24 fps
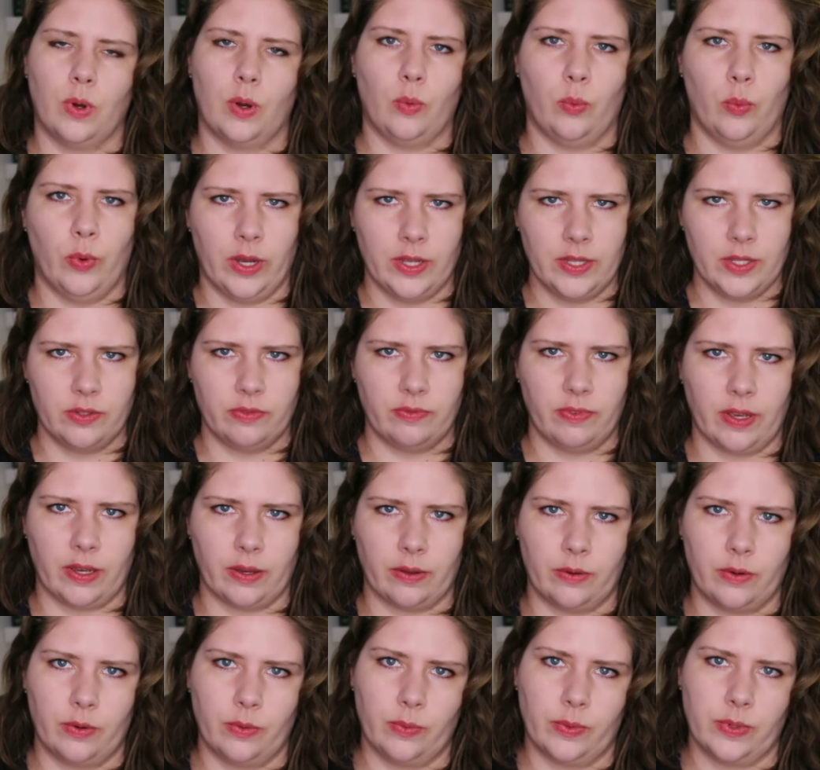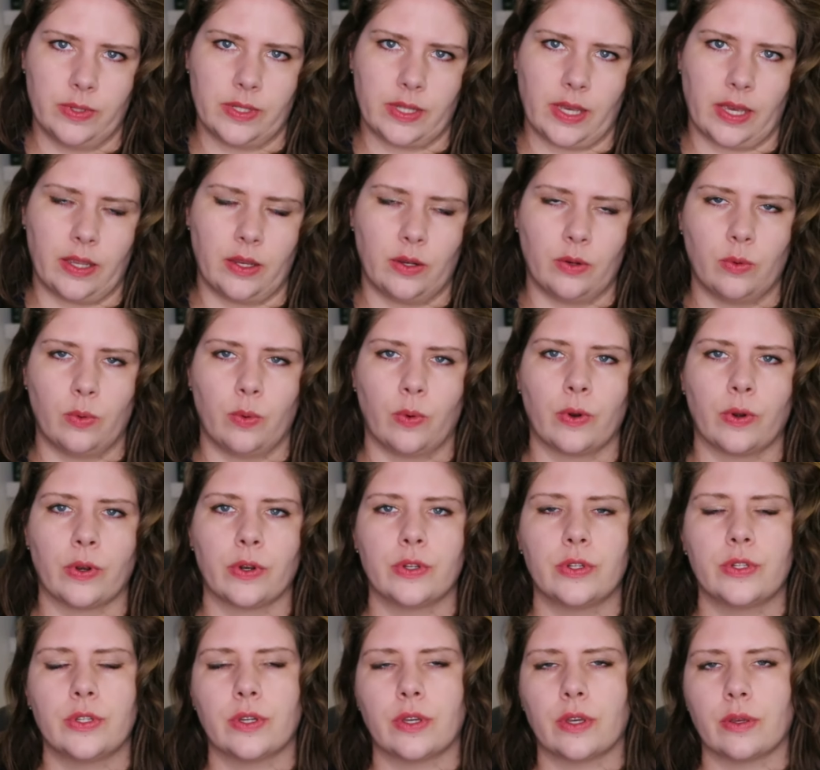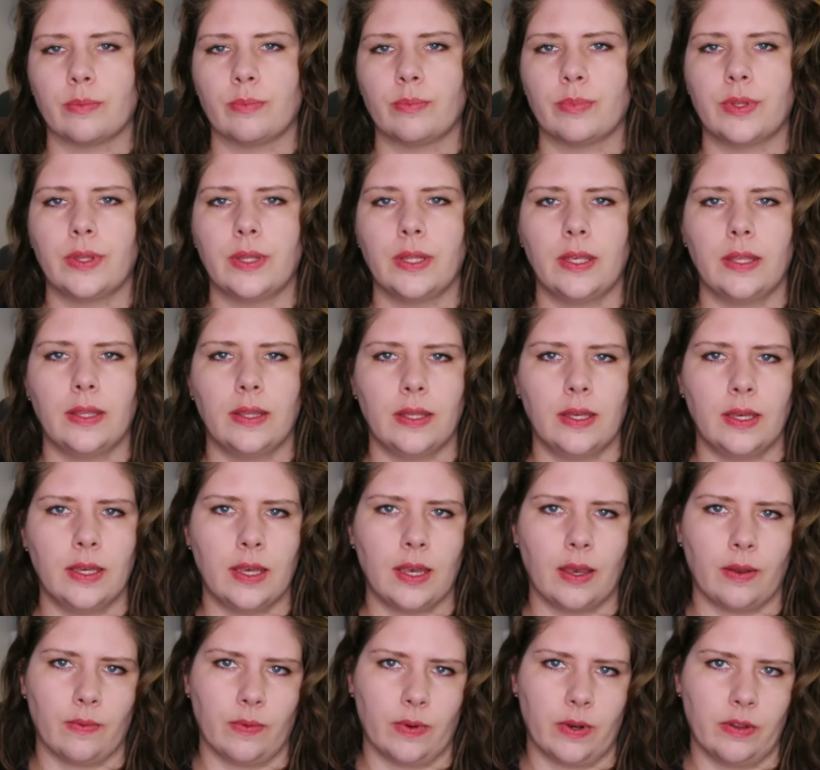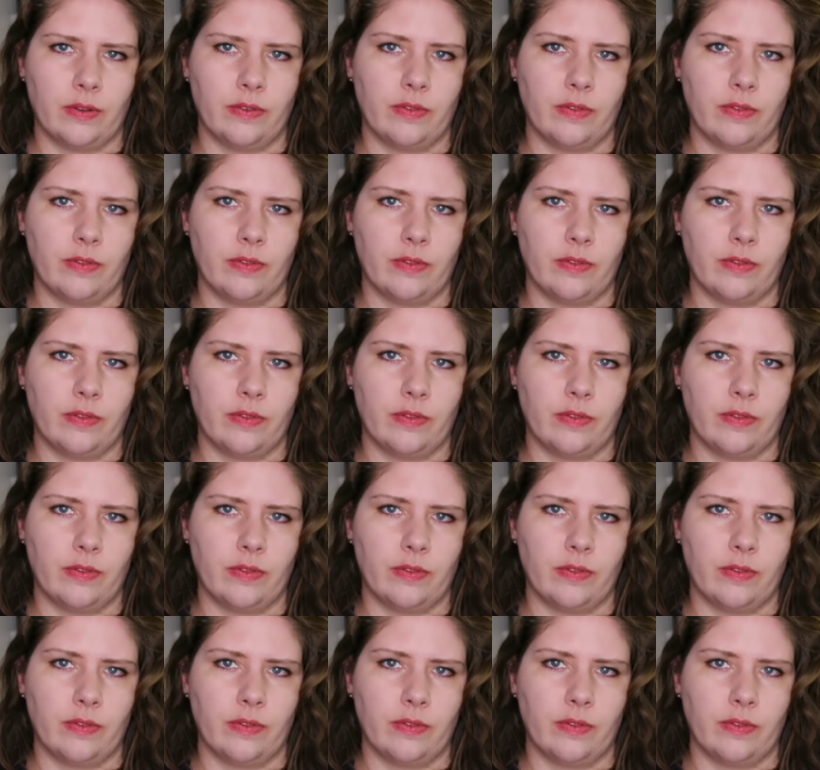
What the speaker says: What was found was that in order to completely get rid